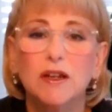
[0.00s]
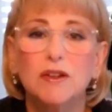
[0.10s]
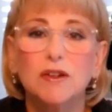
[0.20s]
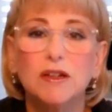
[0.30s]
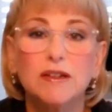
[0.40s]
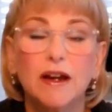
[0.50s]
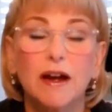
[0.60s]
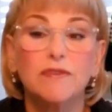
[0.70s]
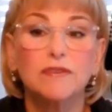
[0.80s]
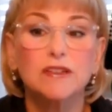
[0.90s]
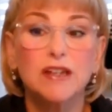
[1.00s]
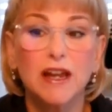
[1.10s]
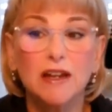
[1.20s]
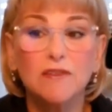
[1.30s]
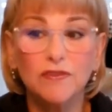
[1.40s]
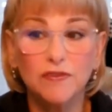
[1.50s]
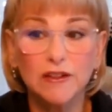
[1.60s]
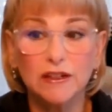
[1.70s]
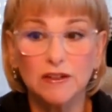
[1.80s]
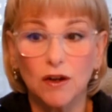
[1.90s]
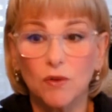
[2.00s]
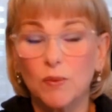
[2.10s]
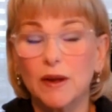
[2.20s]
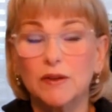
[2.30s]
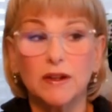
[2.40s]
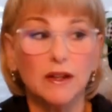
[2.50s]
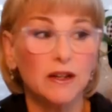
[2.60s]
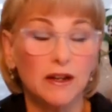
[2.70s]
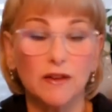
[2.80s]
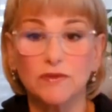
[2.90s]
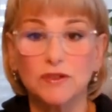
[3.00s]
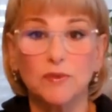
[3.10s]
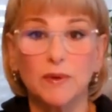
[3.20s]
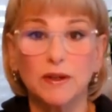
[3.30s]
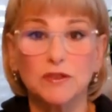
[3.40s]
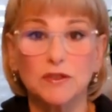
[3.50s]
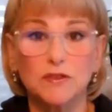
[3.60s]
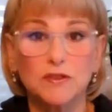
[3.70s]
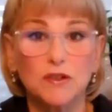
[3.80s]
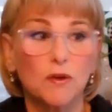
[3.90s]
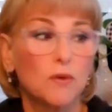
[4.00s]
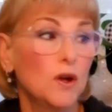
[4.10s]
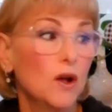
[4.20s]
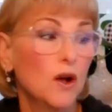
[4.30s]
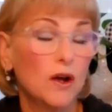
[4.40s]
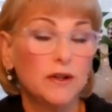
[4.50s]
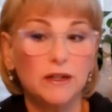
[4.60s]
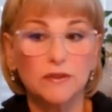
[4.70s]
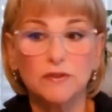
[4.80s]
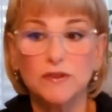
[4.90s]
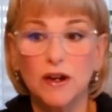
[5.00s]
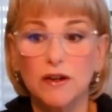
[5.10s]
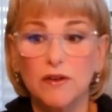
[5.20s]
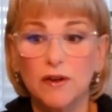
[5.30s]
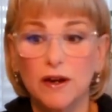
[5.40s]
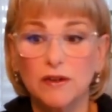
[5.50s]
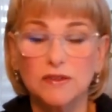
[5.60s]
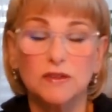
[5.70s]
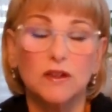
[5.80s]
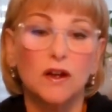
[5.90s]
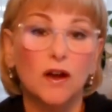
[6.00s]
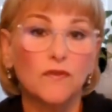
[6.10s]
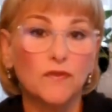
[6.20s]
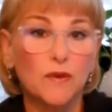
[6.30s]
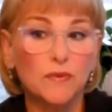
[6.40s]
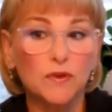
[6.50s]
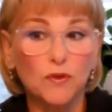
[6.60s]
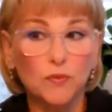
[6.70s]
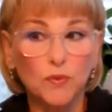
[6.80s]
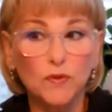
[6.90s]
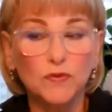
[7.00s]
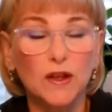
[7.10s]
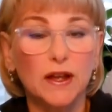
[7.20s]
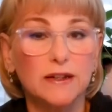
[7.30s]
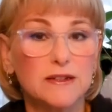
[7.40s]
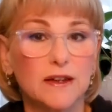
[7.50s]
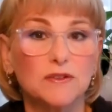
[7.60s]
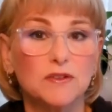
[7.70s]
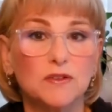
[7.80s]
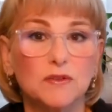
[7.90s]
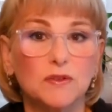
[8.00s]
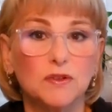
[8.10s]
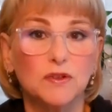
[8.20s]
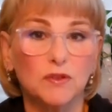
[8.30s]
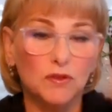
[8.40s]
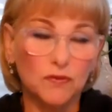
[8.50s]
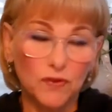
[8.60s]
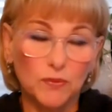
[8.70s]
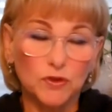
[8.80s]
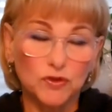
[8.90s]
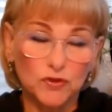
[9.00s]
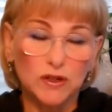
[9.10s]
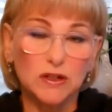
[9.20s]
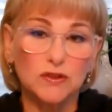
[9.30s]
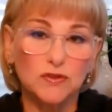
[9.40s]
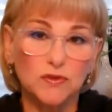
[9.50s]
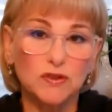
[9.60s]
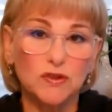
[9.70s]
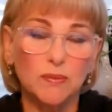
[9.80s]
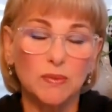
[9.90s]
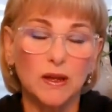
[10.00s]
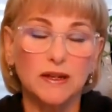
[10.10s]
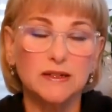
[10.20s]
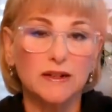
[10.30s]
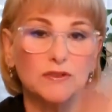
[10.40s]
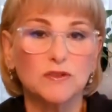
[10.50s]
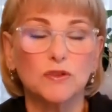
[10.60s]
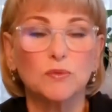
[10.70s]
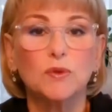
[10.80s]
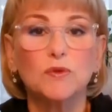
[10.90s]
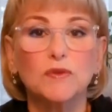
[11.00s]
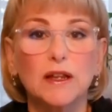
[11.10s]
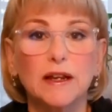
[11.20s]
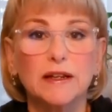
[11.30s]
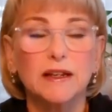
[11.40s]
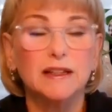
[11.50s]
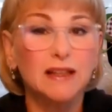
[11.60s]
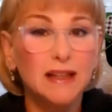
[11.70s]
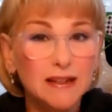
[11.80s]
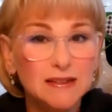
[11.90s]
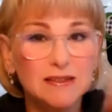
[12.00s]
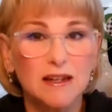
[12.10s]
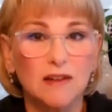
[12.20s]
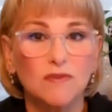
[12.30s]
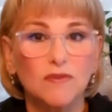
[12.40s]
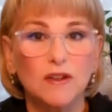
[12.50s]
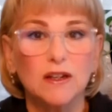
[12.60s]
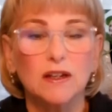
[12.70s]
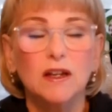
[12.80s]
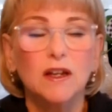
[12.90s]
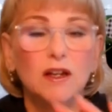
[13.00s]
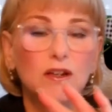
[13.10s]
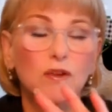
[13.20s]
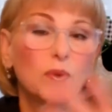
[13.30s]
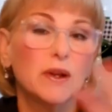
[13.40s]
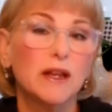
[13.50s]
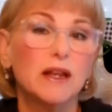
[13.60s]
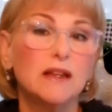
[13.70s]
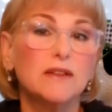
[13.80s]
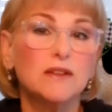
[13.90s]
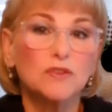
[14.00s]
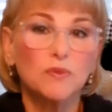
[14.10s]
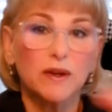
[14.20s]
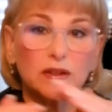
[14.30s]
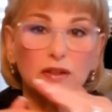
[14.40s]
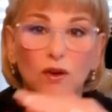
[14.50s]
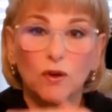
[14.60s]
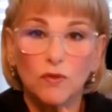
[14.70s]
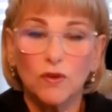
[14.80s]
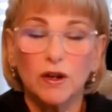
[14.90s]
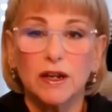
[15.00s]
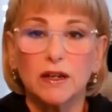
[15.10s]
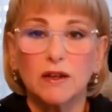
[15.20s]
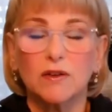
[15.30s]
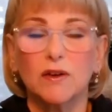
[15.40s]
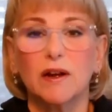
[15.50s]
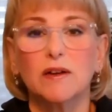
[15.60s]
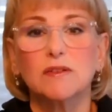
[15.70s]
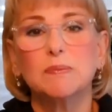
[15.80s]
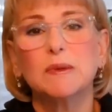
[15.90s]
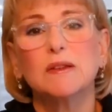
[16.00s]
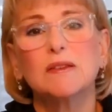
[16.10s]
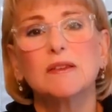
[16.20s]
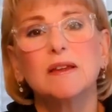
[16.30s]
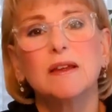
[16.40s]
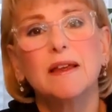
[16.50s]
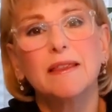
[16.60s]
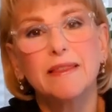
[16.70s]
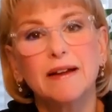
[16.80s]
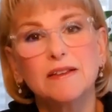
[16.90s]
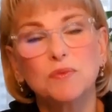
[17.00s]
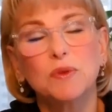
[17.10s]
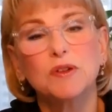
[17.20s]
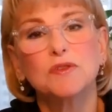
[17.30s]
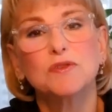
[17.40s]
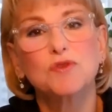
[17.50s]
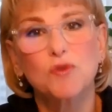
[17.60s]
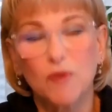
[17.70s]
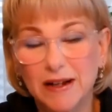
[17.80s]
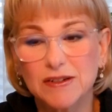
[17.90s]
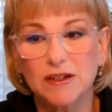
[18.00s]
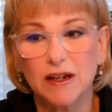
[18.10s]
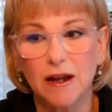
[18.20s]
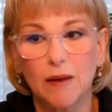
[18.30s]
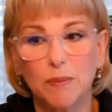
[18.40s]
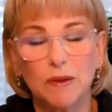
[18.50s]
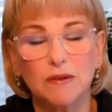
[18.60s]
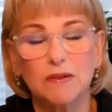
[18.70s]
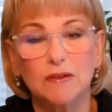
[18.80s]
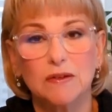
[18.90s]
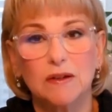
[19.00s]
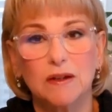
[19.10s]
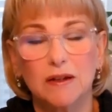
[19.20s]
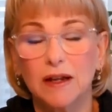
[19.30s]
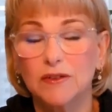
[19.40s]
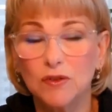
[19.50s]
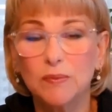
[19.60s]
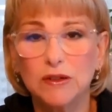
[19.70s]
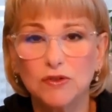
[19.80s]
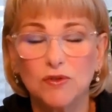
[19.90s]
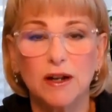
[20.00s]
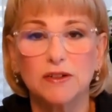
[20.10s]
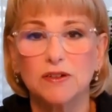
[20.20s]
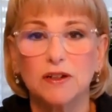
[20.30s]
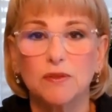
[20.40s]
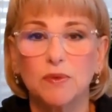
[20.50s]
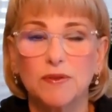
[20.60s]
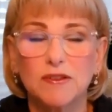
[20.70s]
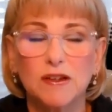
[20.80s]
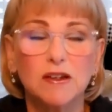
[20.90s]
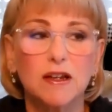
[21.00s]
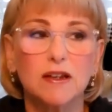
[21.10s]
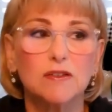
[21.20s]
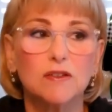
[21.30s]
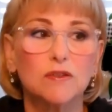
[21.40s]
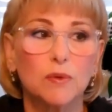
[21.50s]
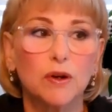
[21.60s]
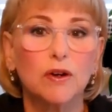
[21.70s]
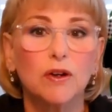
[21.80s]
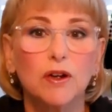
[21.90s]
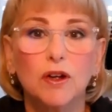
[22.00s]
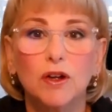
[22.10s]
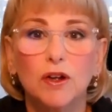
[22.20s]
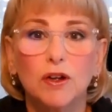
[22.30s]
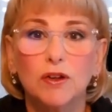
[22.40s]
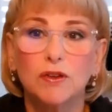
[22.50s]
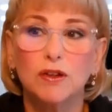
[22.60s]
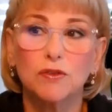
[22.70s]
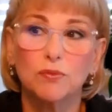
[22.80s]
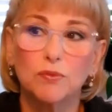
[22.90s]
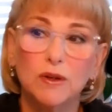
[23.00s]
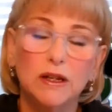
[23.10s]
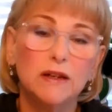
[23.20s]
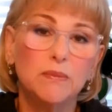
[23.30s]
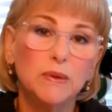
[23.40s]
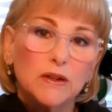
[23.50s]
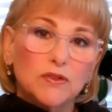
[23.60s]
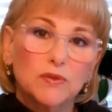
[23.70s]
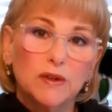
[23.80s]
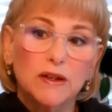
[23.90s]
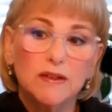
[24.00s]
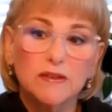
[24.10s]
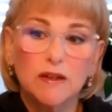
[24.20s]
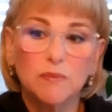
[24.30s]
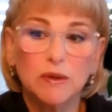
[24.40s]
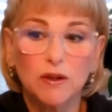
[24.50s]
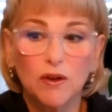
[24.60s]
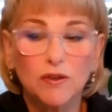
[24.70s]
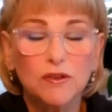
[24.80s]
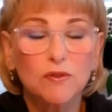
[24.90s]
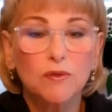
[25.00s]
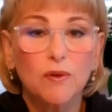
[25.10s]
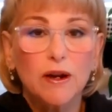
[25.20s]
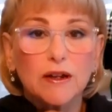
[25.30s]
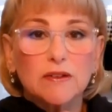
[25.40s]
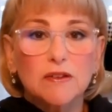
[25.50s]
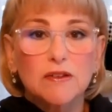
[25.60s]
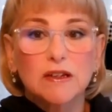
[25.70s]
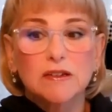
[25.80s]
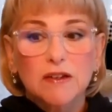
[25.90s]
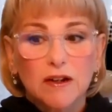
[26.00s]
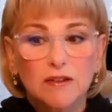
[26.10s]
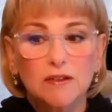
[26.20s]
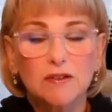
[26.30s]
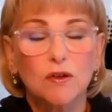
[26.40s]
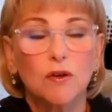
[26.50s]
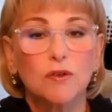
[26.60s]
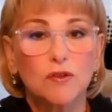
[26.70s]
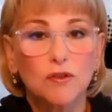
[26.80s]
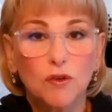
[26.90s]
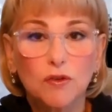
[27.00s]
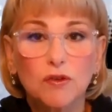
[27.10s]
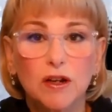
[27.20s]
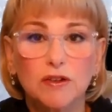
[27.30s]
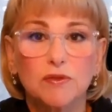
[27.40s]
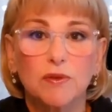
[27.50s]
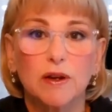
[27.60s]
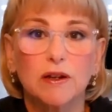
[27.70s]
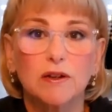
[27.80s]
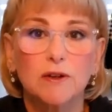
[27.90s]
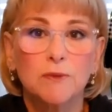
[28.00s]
You need to have 10 feet around in every direction. So on either side of your house, from your roof line down to, from your tree trunk line down to your roof line, at least 10 feet. You don't want anything directly overhanging your house, because that's when tragedy happens. And I do mean tragedy. We've seen cases where these really big trees, and because the grounds in Texas are so saturated,